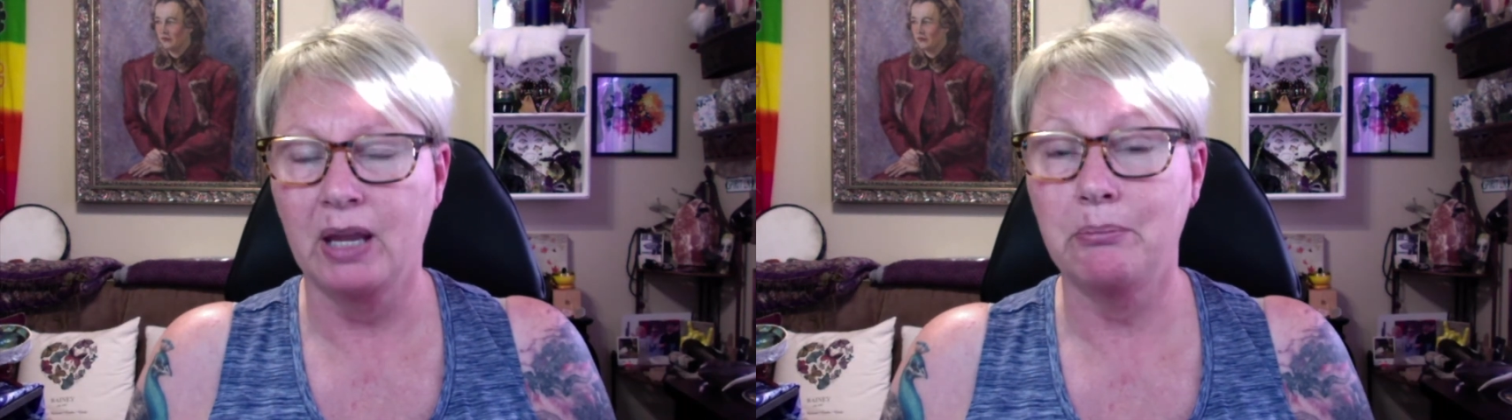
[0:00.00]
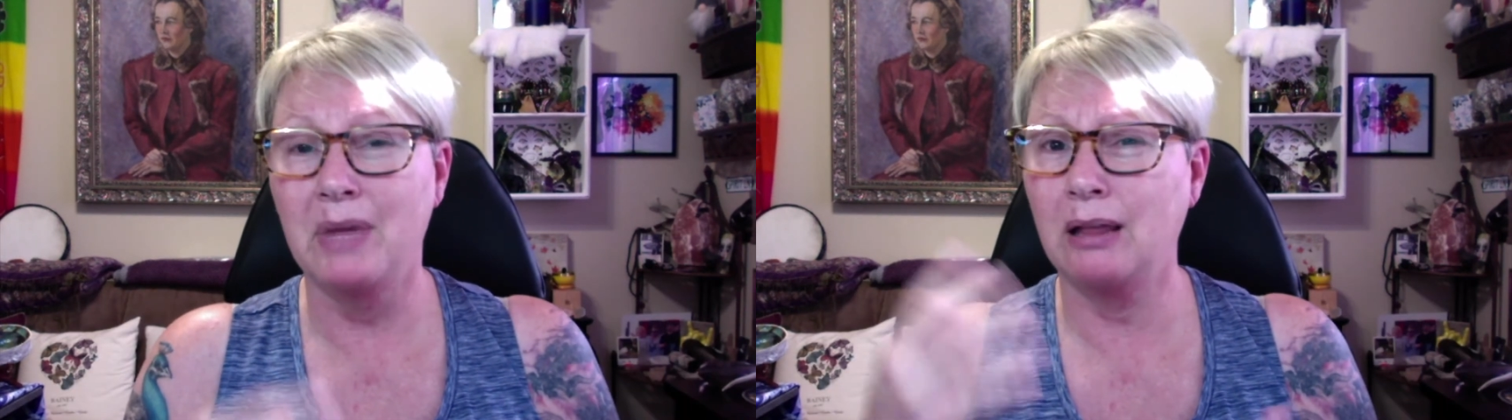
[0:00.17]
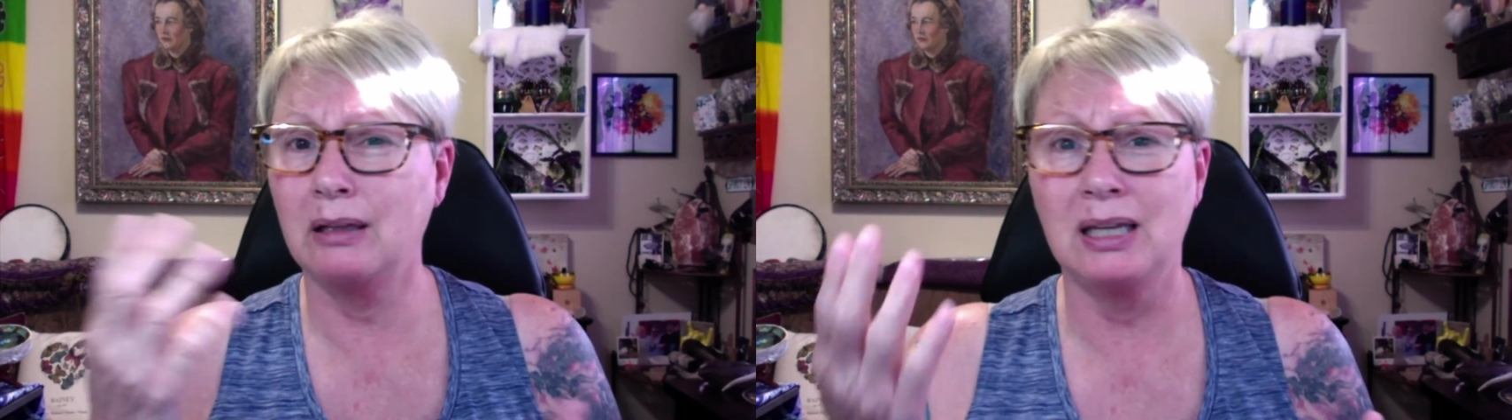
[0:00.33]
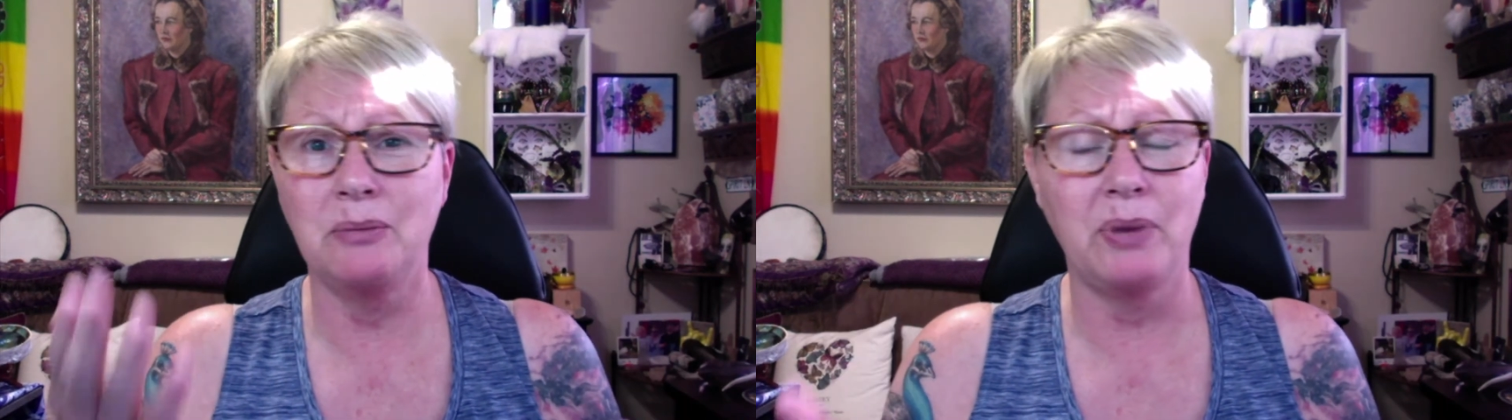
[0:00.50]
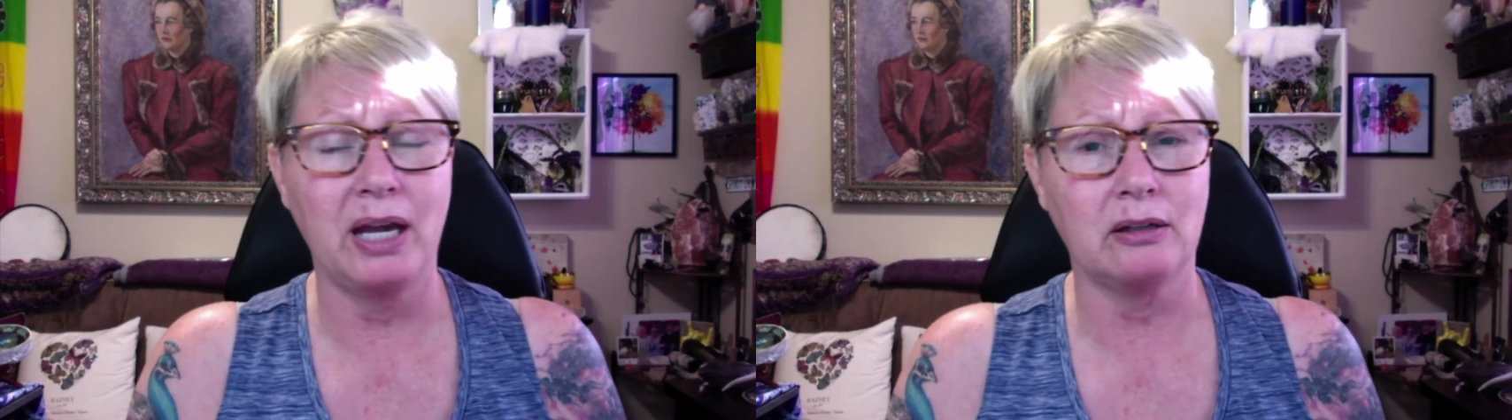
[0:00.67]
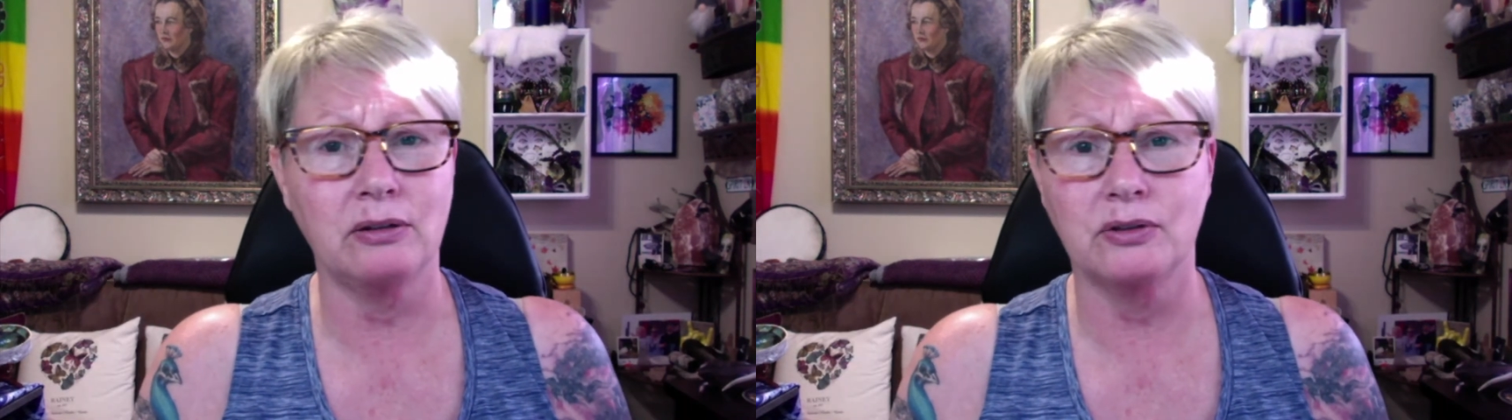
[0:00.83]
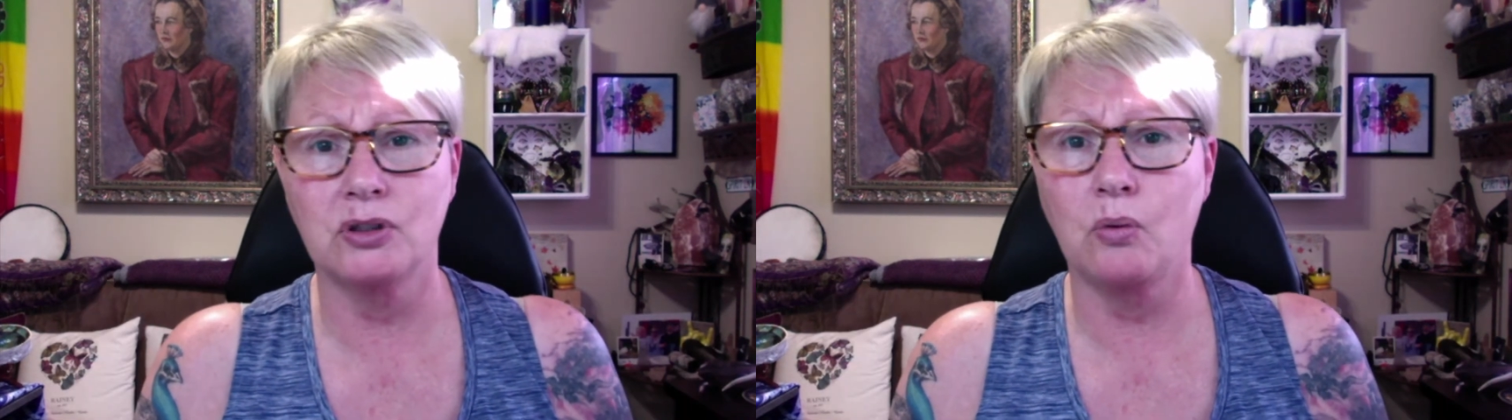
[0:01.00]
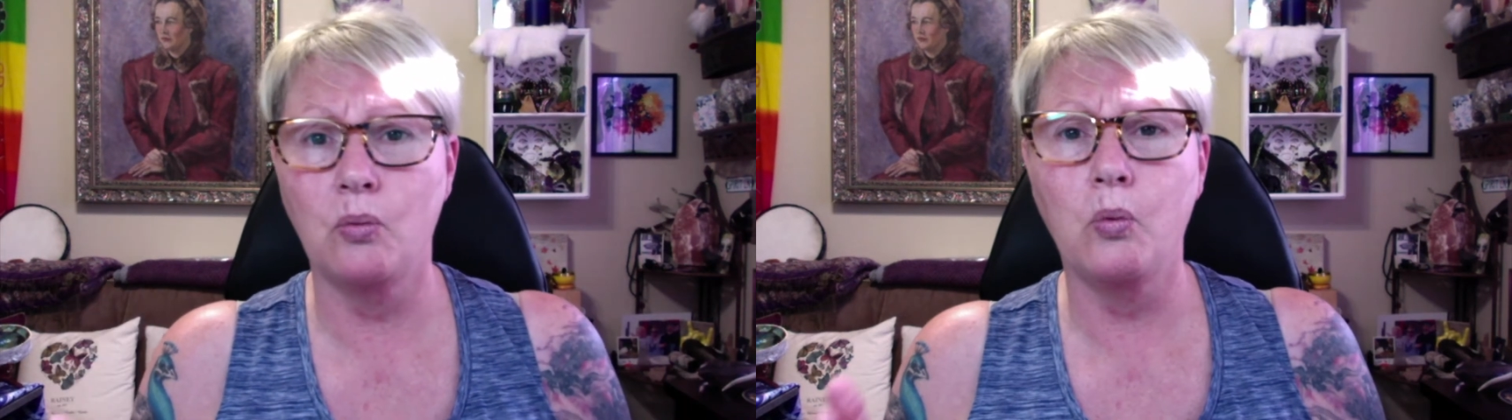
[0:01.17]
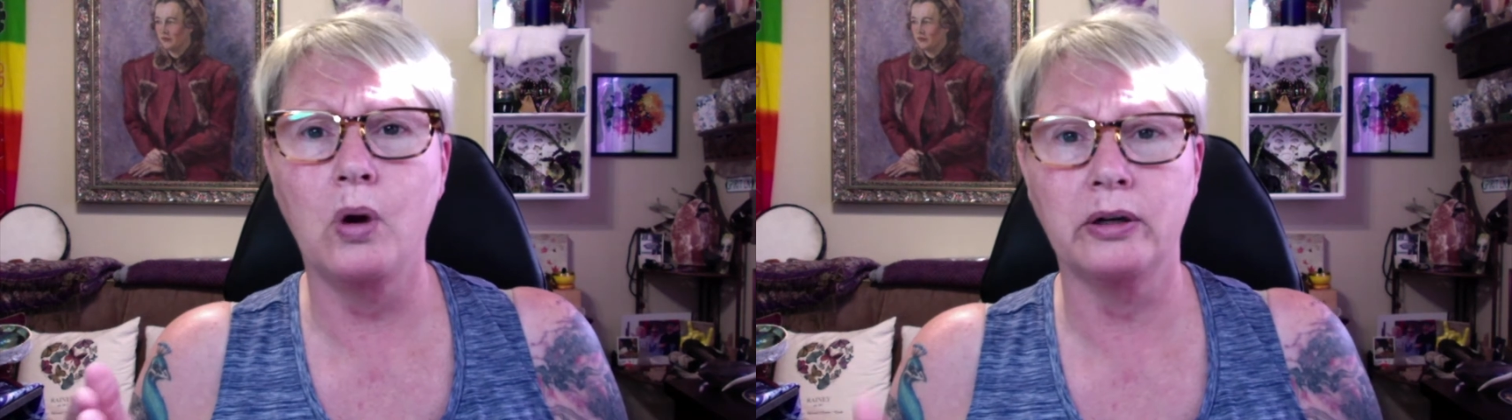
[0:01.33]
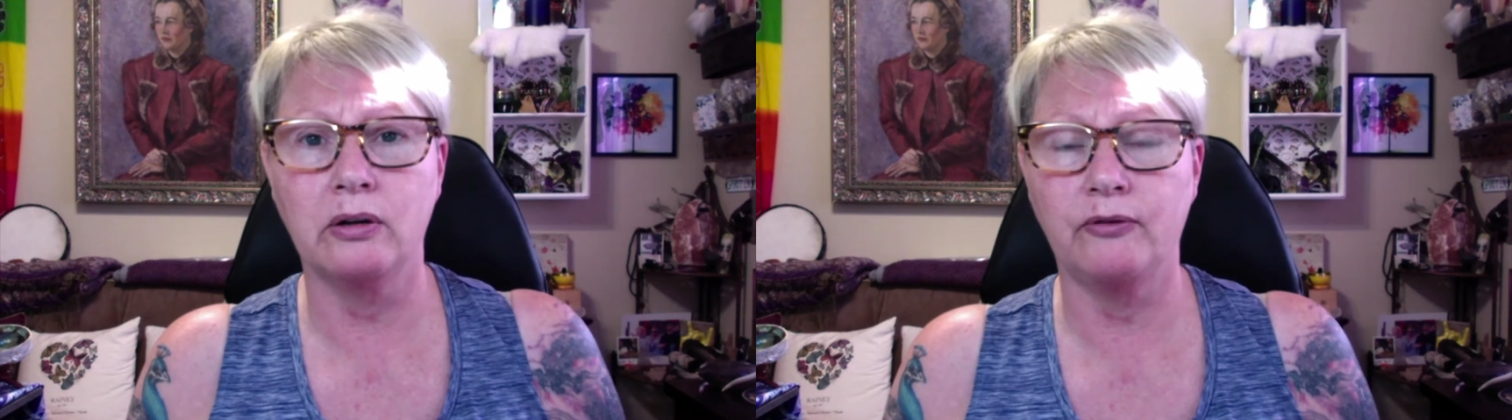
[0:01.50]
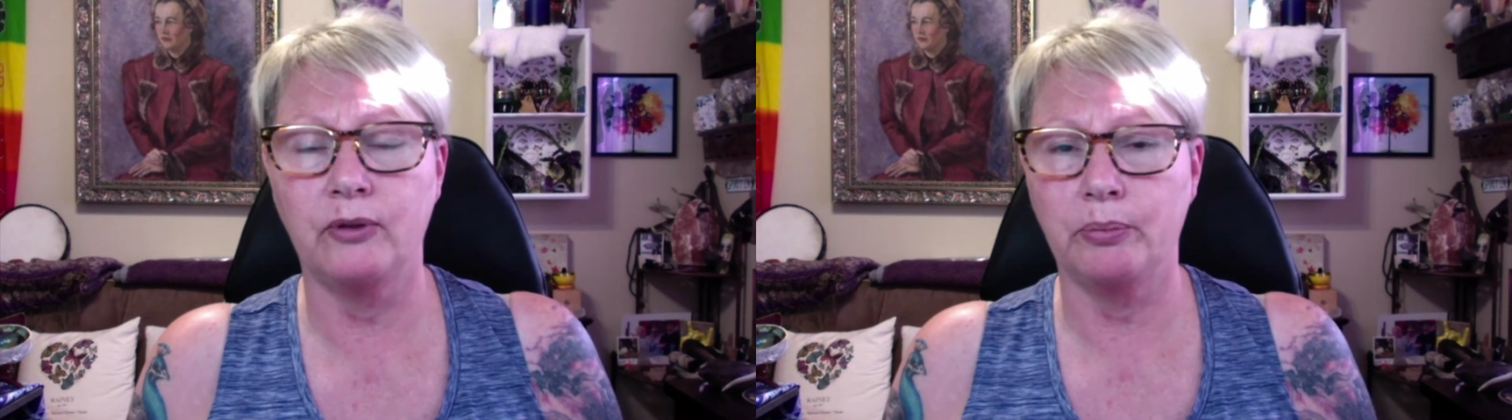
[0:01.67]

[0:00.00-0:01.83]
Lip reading: Melanie Beckler's a wonderful